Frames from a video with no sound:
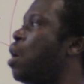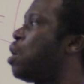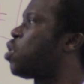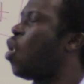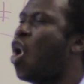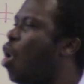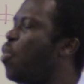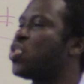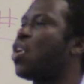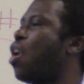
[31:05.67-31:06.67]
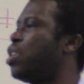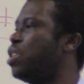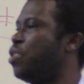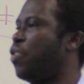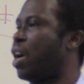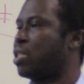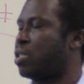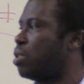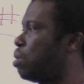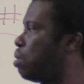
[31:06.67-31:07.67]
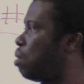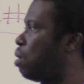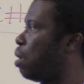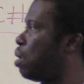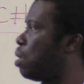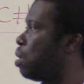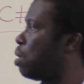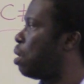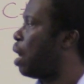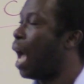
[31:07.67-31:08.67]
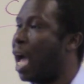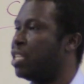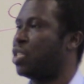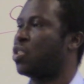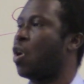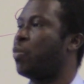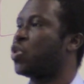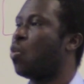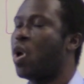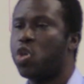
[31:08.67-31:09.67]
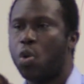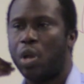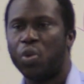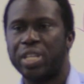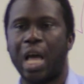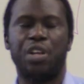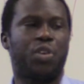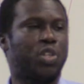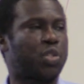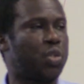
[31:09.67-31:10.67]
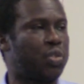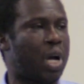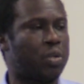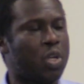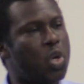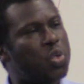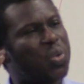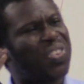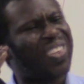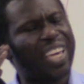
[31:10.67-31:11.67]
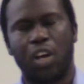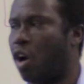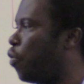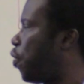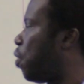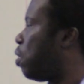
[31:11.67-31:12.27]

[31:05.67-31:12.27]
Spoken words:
So almost all the rivers are disturbed. So when you are looking at hydrological drought, you should think of